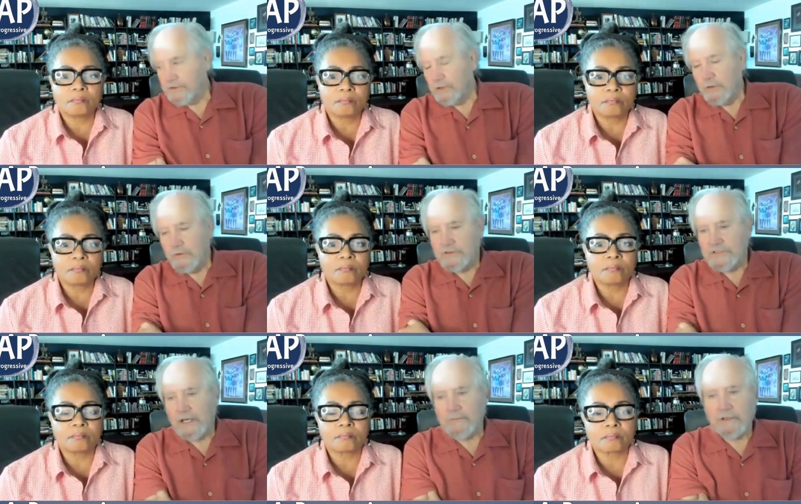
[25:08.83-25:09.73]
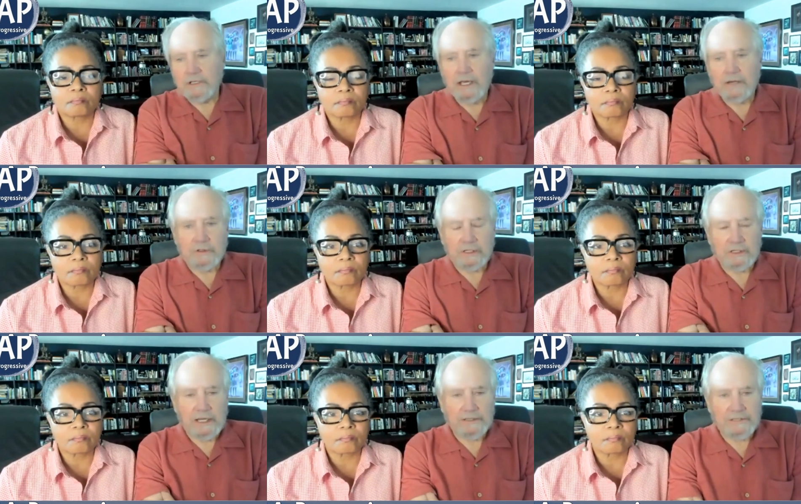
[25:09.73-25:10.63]
Speaker 1: of the two of us, I'm the guy with
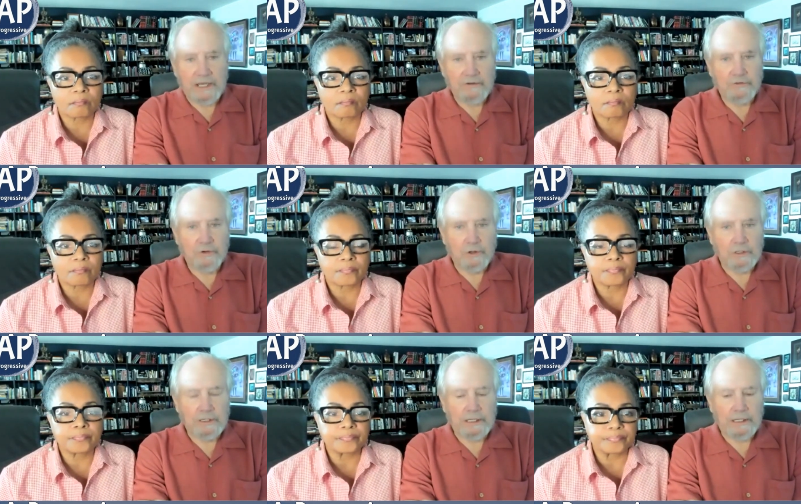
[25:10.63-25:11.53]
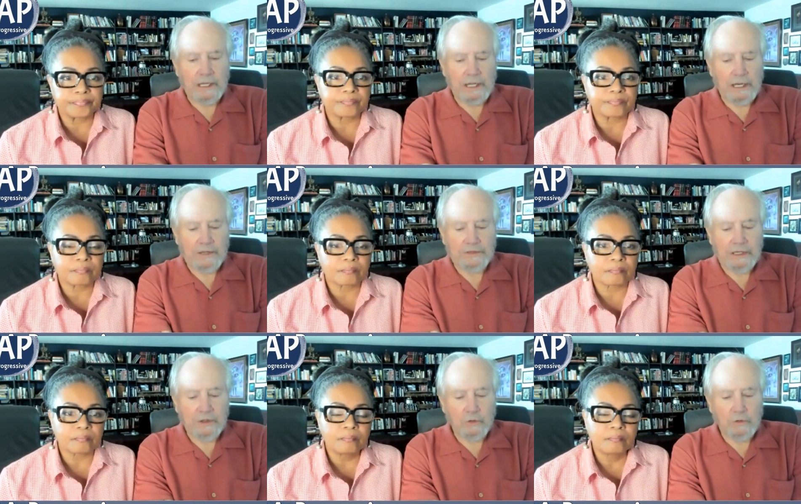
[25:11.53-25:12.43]
the glass half full, and and I
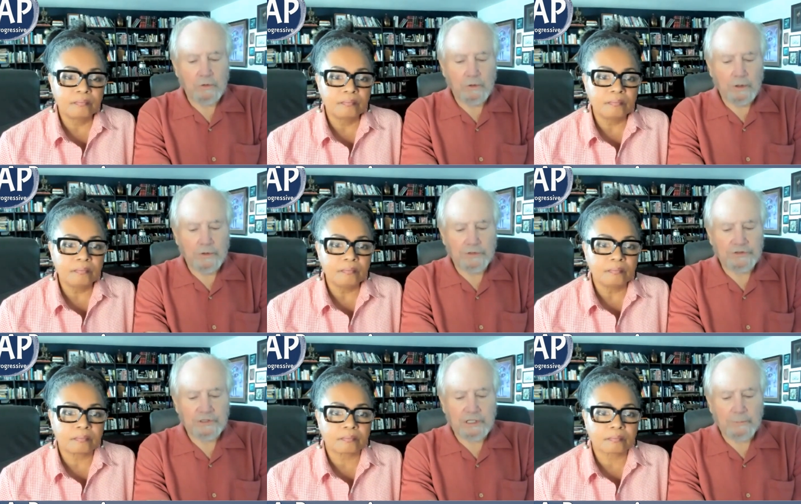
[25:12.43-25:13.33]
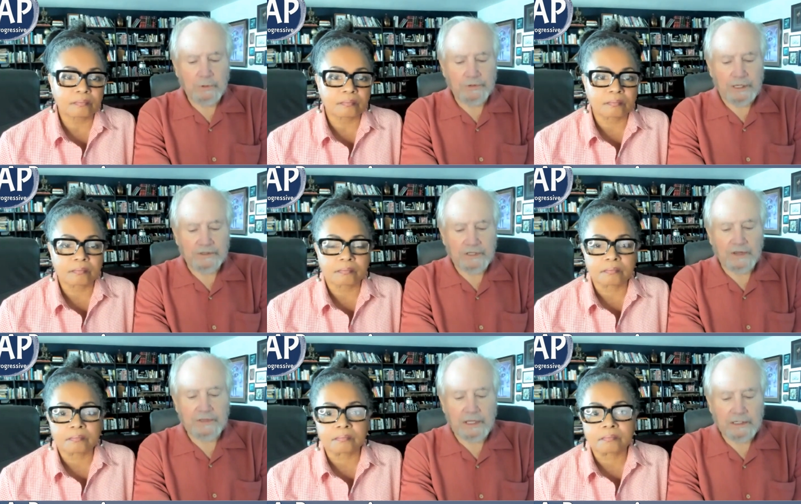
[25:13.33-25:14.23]
think there's a couple
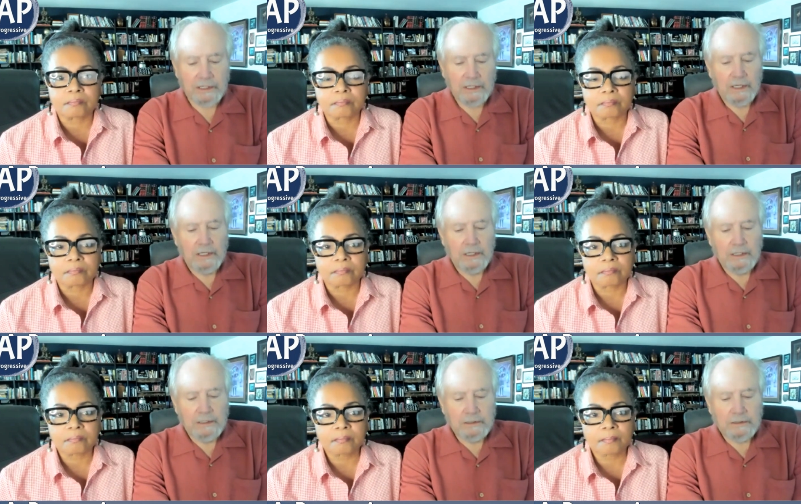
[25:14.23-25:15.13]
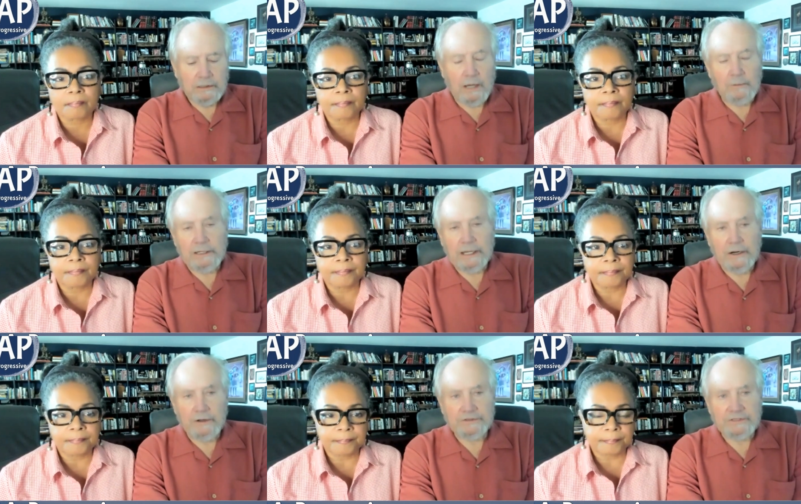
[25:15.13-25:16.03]
things. I think Kamala
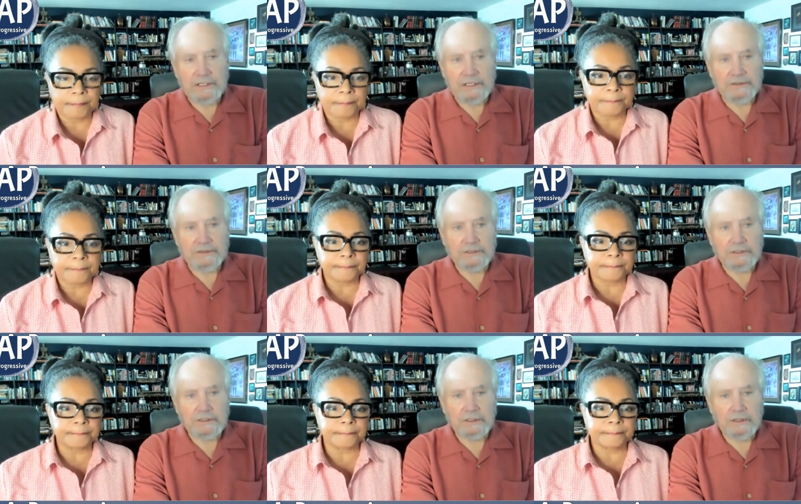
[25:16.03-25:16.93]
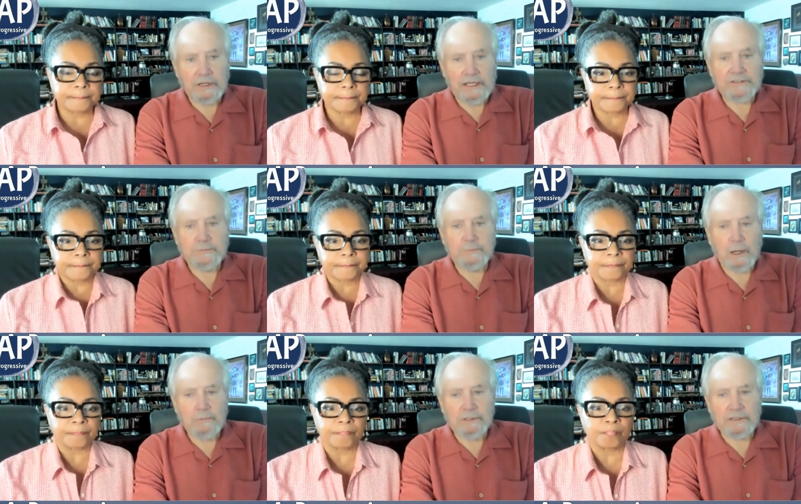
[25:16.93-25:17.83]
Harris is less
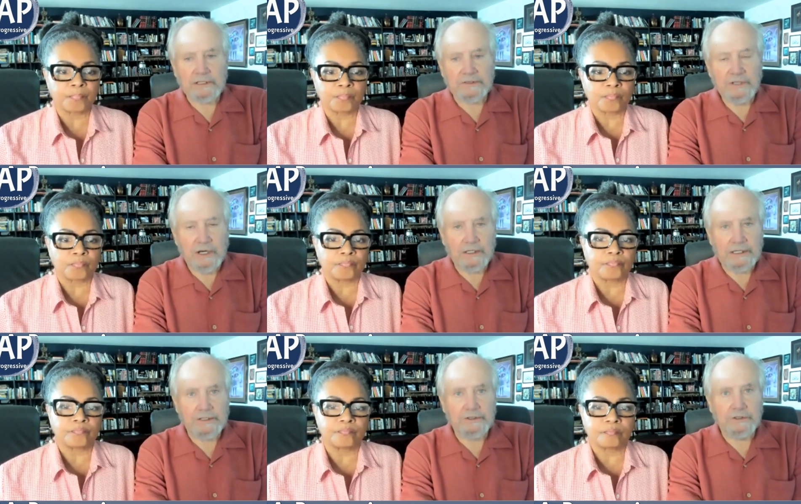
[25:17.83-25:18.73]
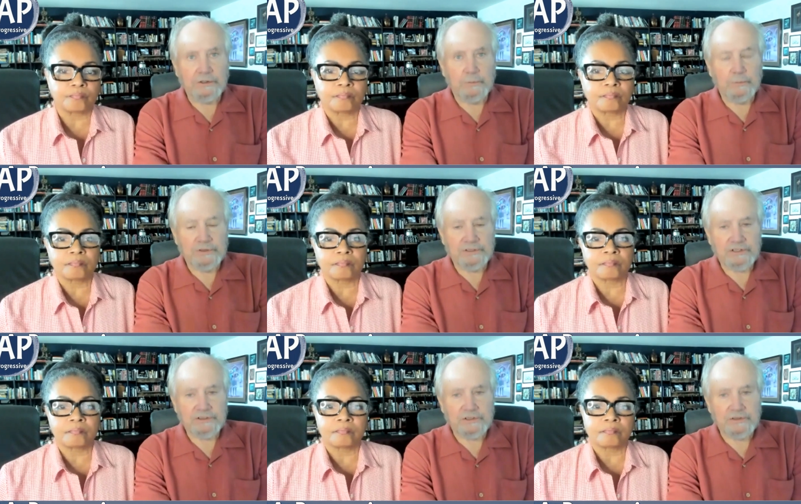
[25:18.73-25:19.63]
publicly dug into
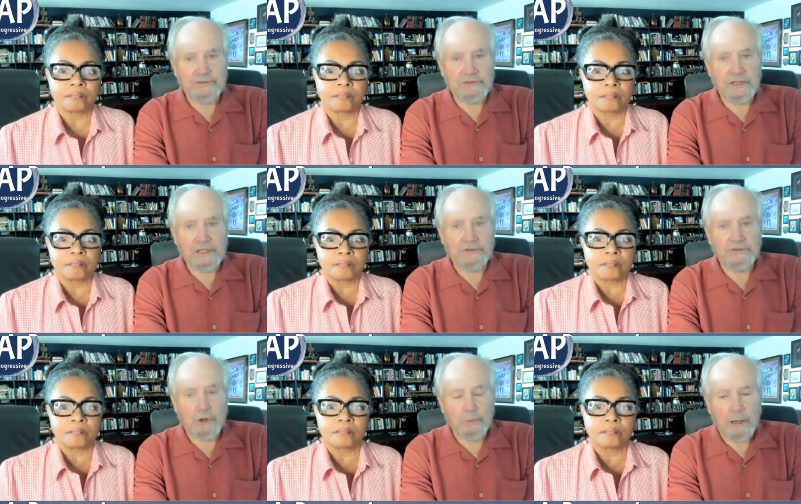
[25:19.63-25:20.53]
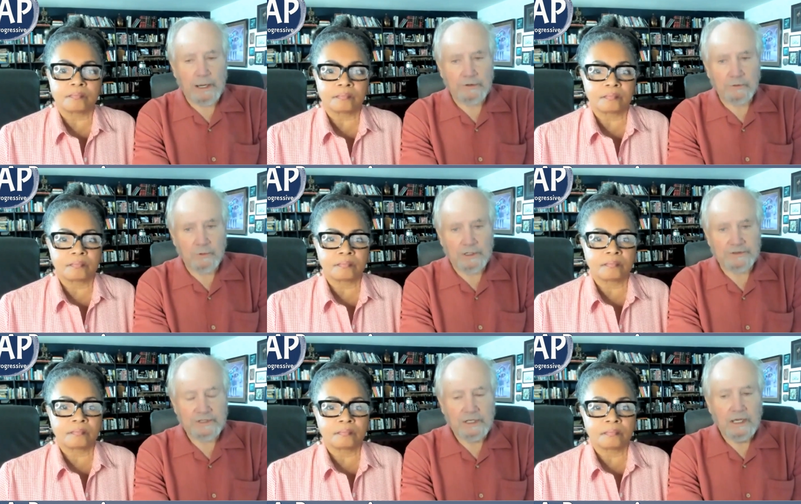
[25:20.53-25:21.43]
positions than Joe Biden
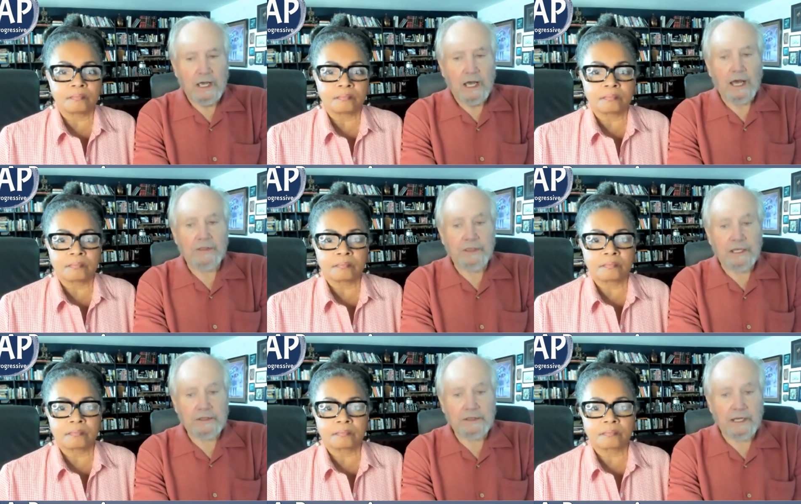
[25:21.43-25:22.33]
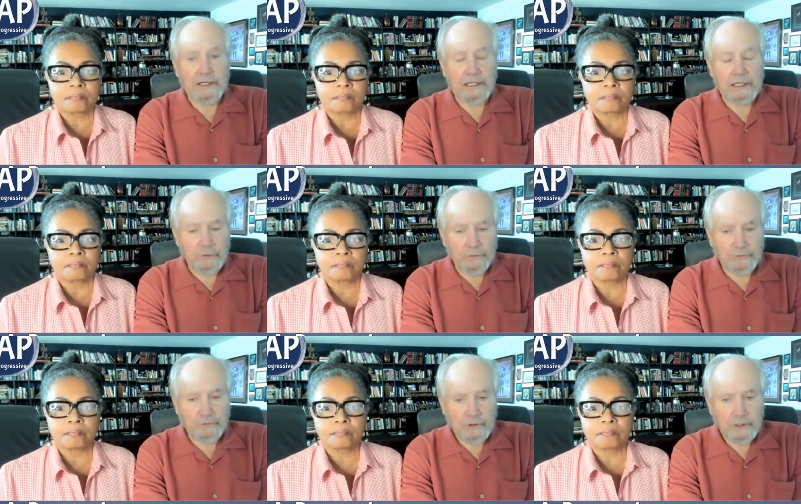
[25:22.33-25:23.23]
was. I think that
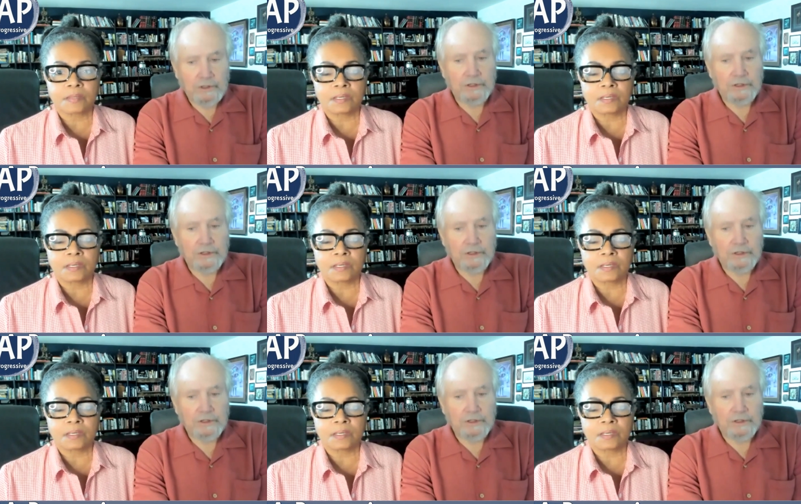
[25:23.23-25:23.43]
if